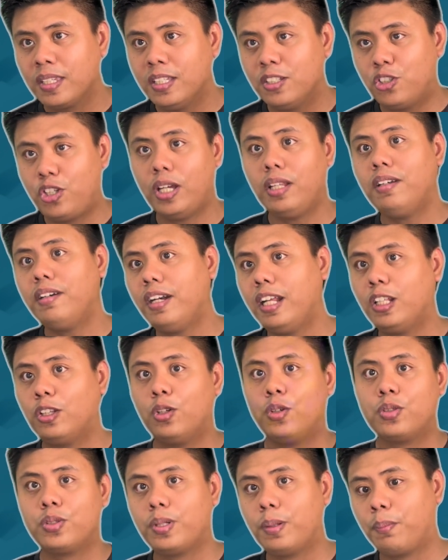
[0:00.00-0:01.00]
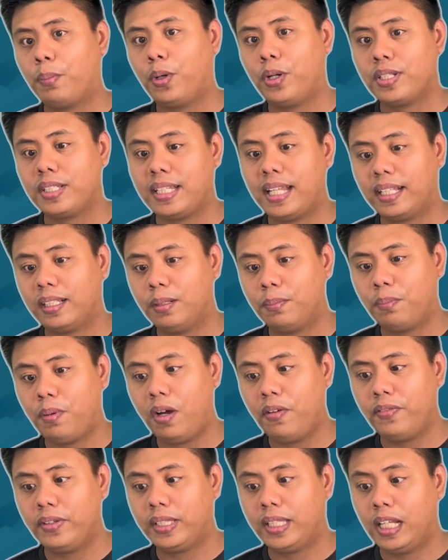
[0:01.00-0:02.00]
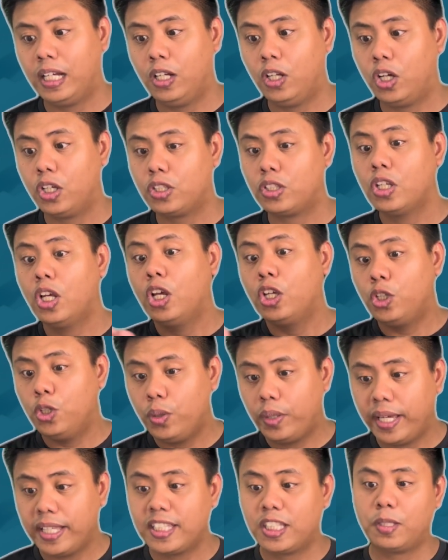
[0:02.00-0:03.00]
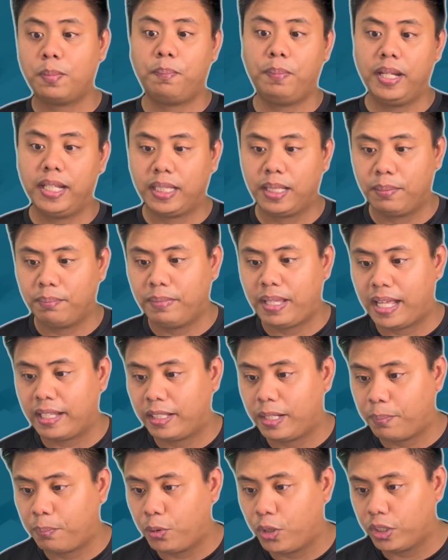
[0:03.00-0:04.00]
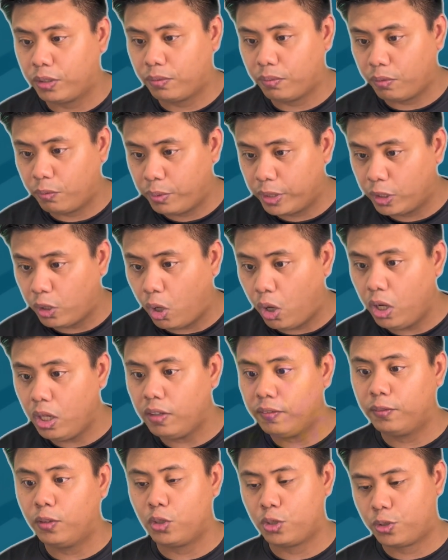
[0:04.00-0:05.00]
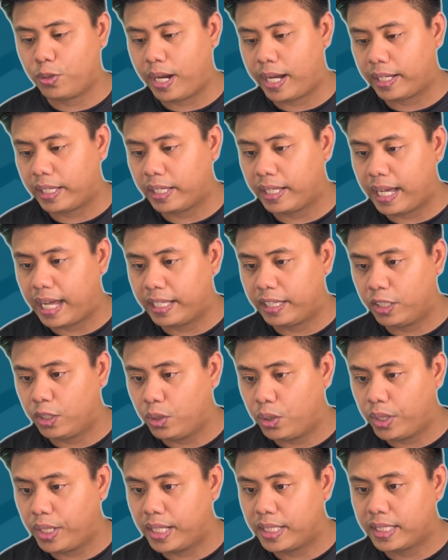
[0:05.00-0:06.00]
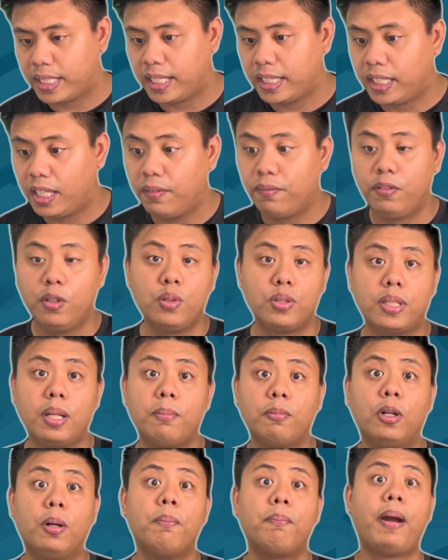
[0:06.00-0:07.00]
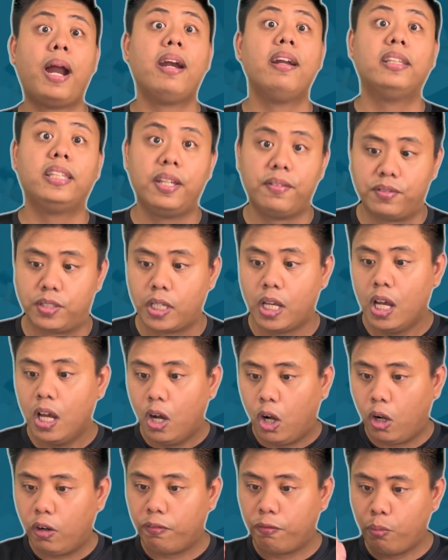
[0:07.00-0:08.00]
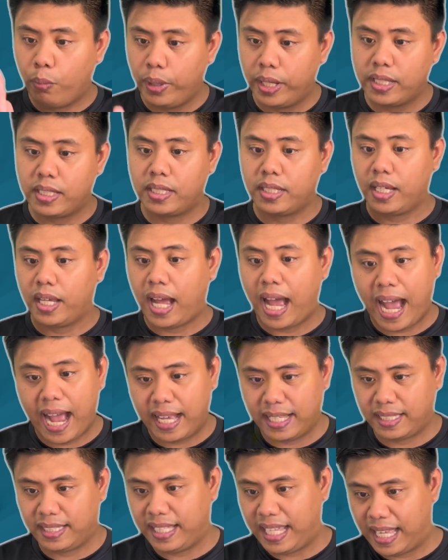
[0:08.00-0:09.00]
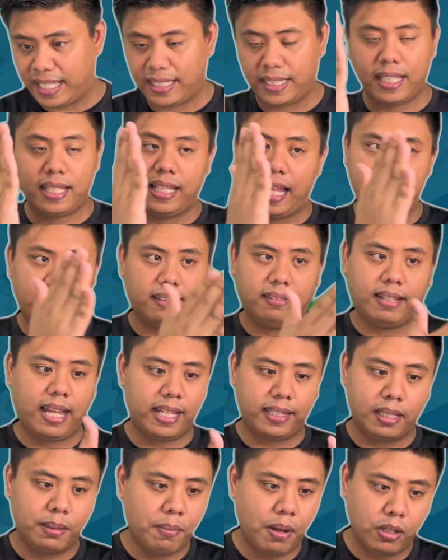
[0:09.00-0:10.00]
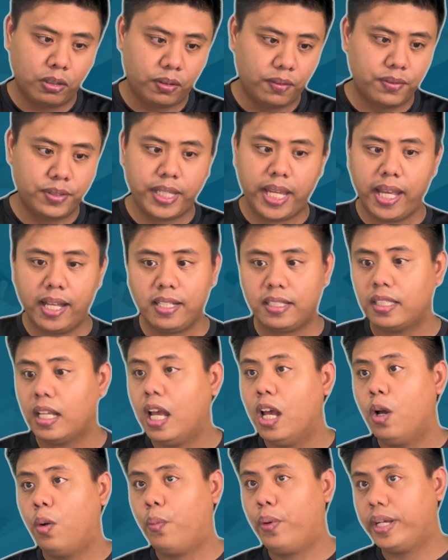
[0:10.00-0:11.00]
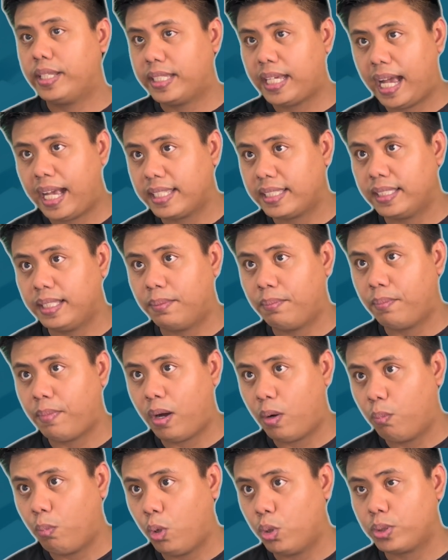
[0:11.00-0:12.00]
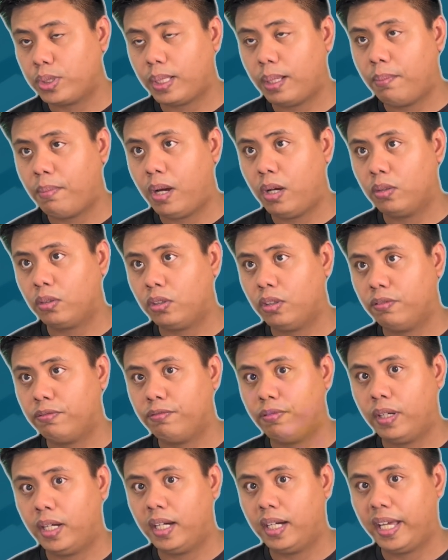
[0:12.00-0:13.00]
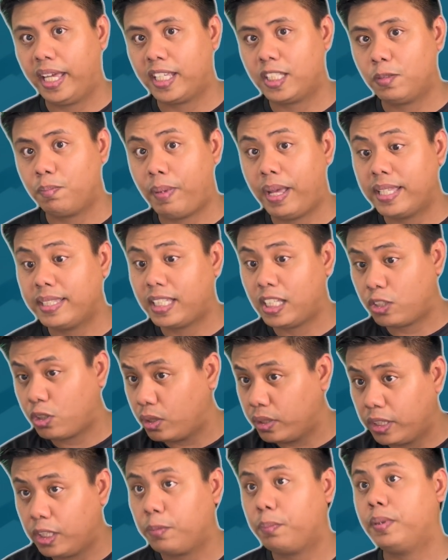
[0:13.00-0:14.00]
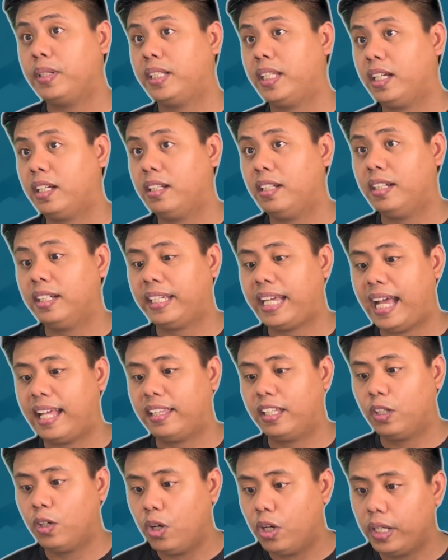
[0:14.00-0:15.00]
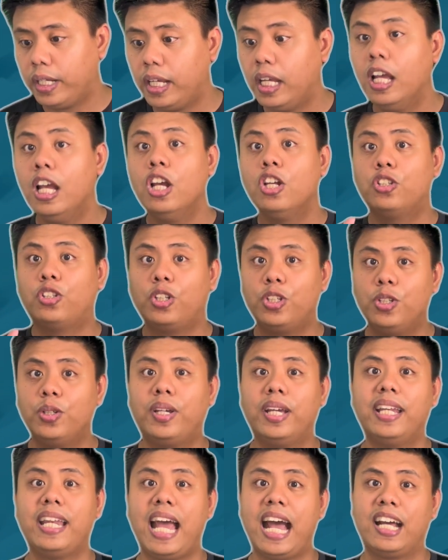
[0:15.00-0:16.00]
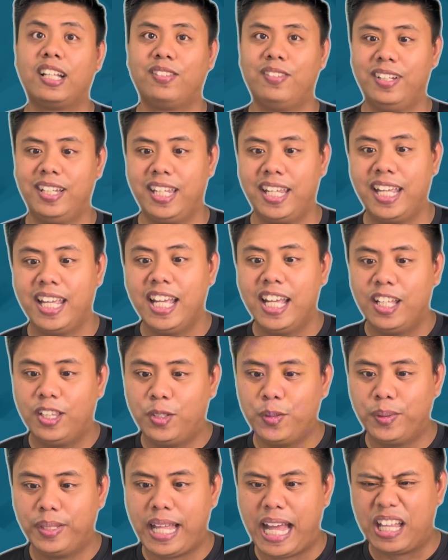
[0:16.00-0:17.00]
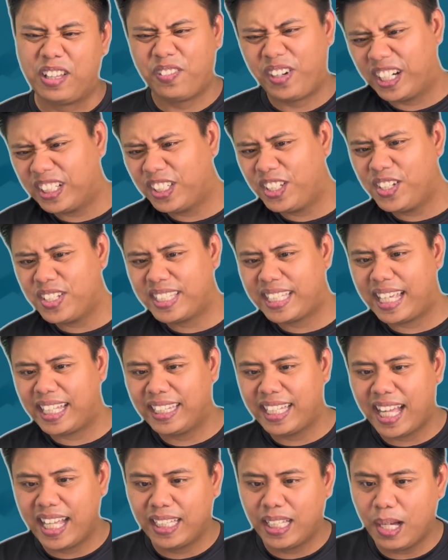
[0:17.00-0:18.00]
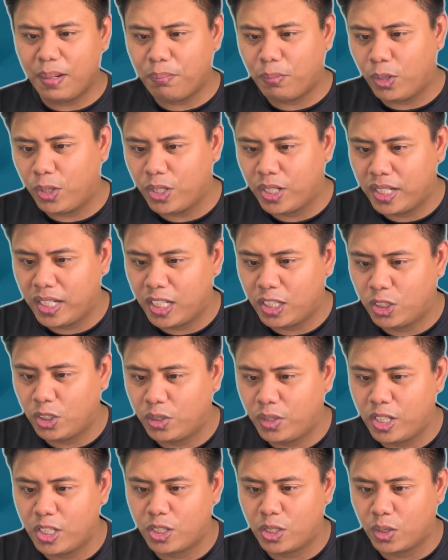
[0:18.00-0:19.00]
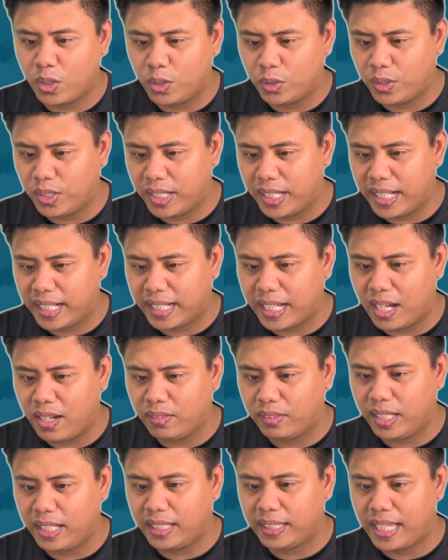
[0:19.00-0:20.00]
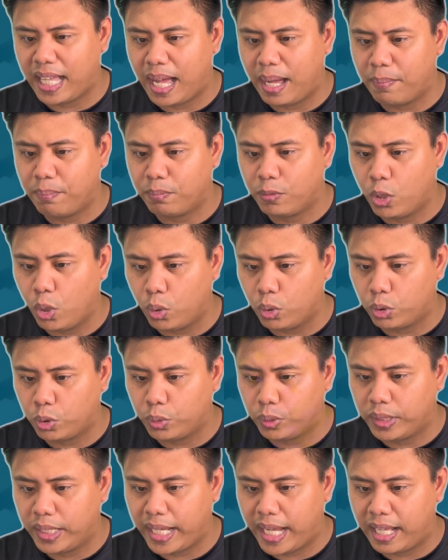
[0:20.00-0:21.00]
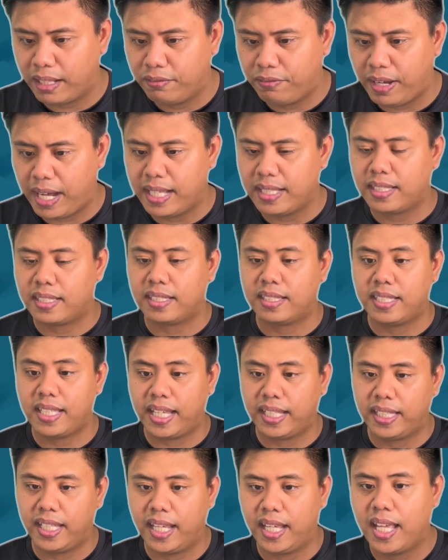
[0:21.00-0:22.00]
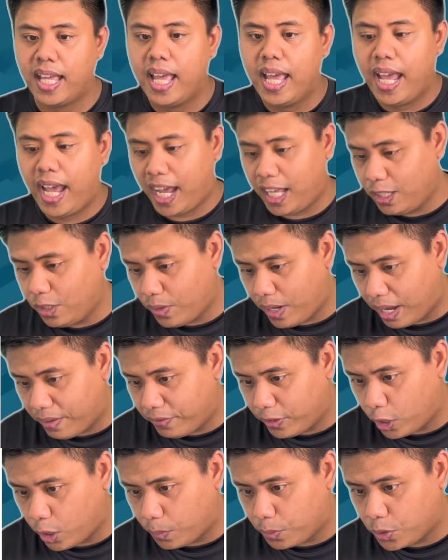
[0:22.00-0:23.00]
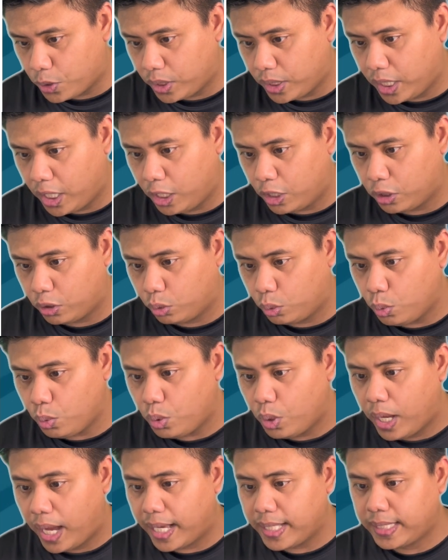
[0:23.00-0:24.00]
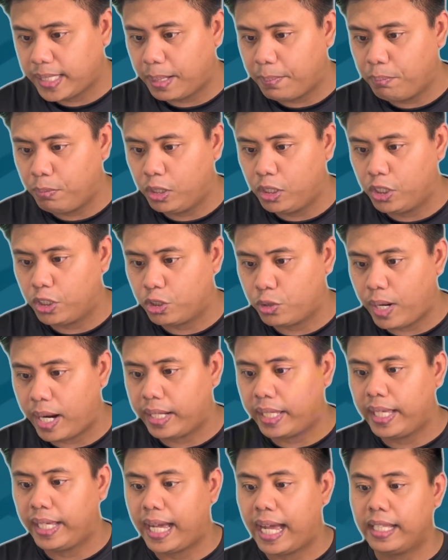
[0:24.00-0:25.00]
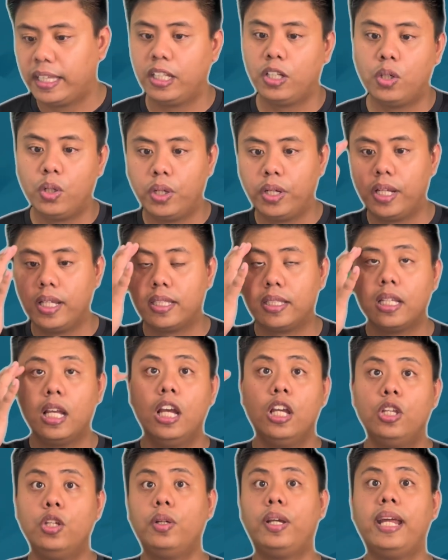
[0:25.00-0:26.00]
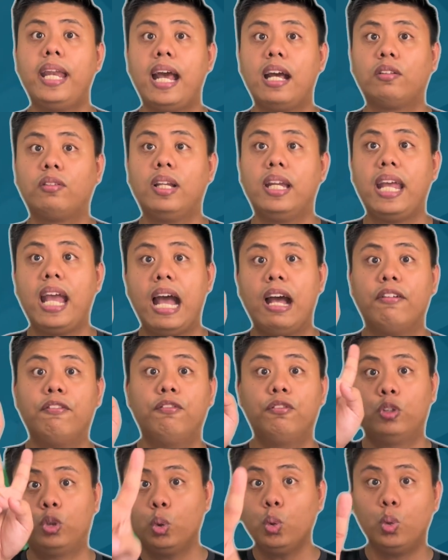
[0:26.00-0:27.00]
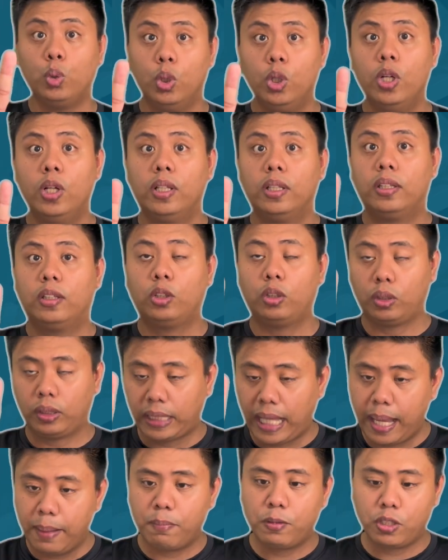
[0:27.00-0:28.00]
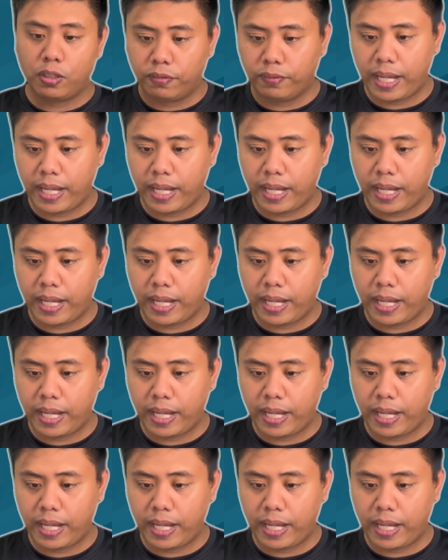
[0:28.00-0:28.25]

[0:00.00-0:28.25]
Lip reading: generate those reports like the profit and loss, you can split up that report with all of those tracking categories and give you some comparatives of which has that amount of sales, which has the most amount of expenses on this particular category. So you can actually do that. Where do you set that up? All you need to do is to go to the accounting tab, go to the advanced setting, and you have an option here to assemble your tracking categories. You can actually have two types of